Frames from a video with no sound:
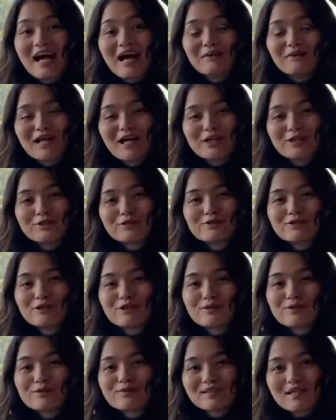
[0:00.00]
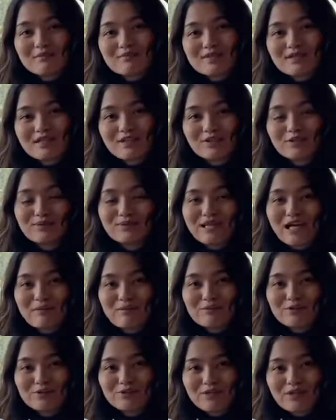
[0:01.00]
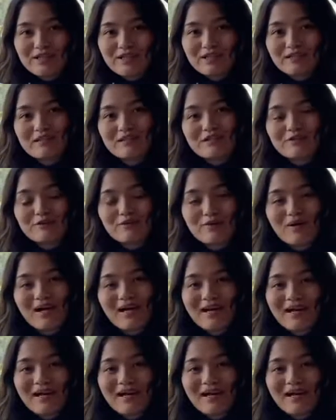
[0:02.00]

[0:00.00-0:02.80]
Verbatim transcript: I'd like to show you something to demonstrate who I